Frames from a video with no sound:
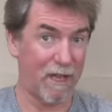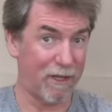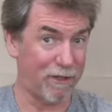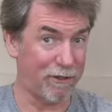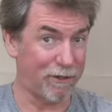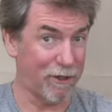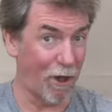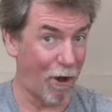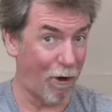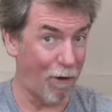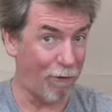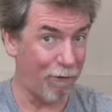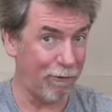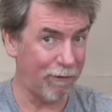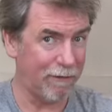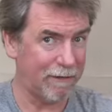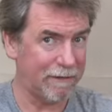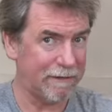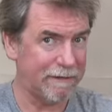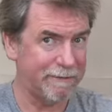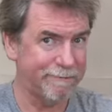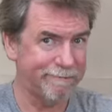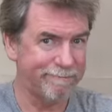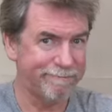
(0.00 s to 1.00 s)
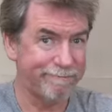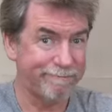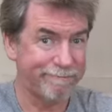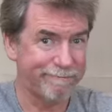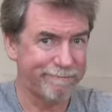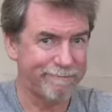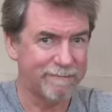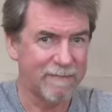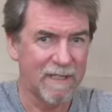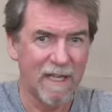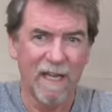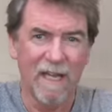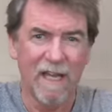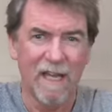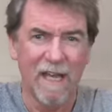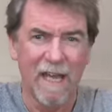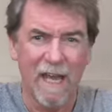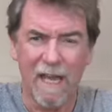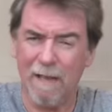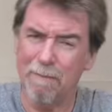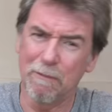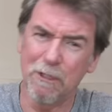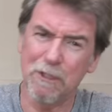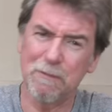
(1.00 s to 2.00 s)
y'all.
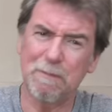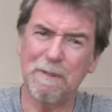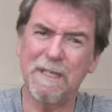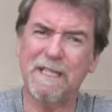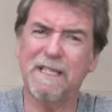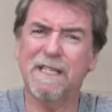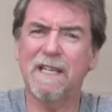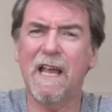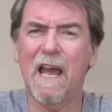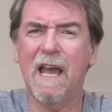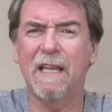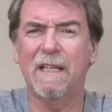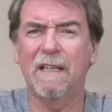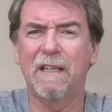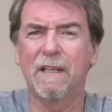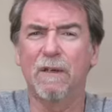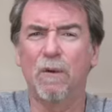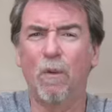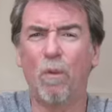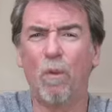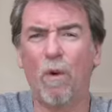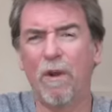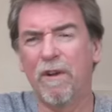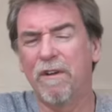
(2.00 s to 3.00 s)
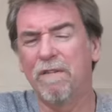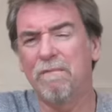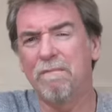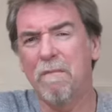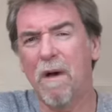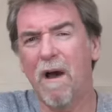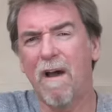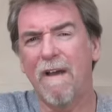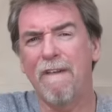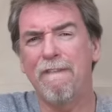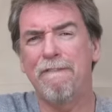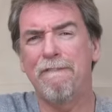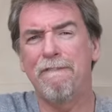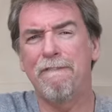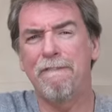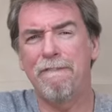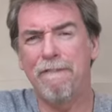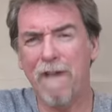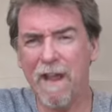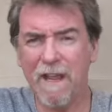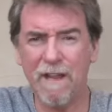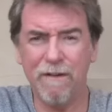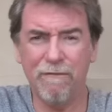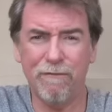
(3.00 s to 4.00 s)
It must be said that one of my
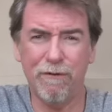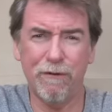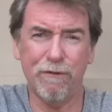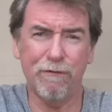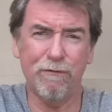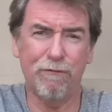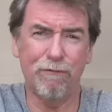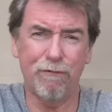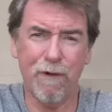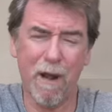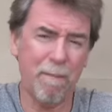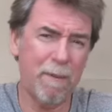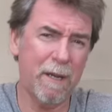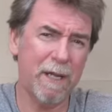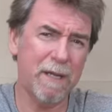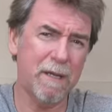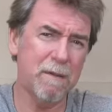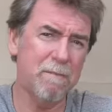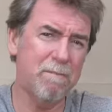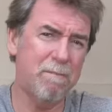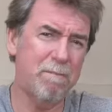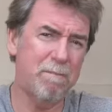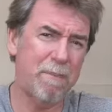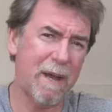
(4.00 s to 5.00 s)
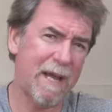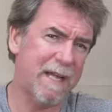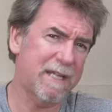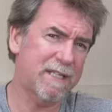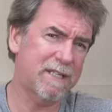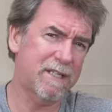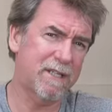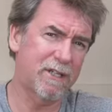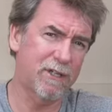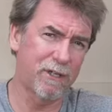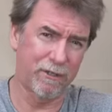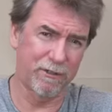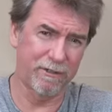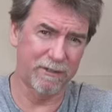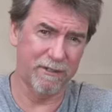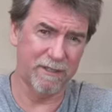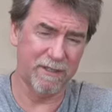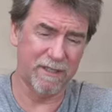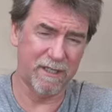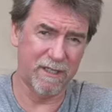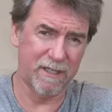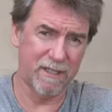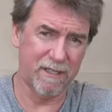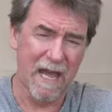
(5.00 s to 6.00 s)
favourite replica-based
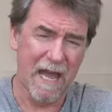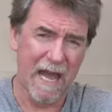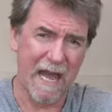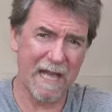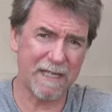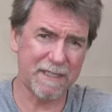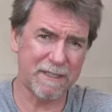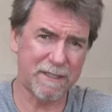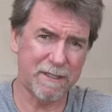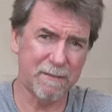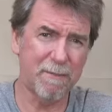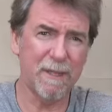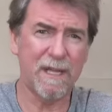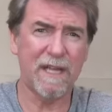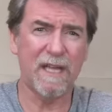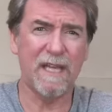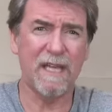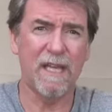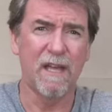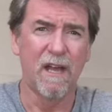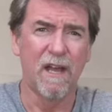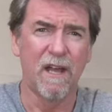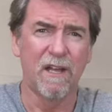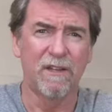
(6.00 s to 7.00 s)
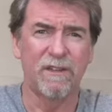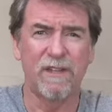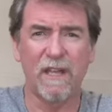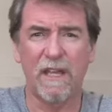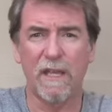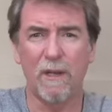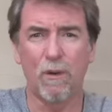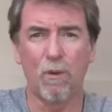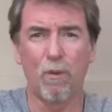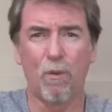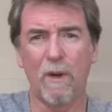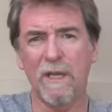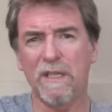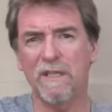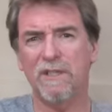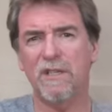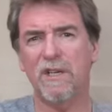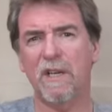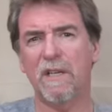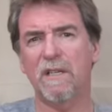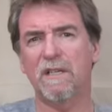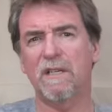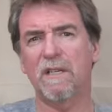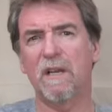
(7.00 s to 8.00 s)
guns has to be the
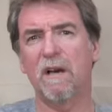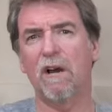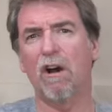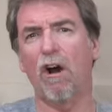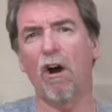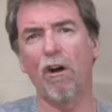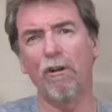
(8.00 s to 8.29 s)
Winchester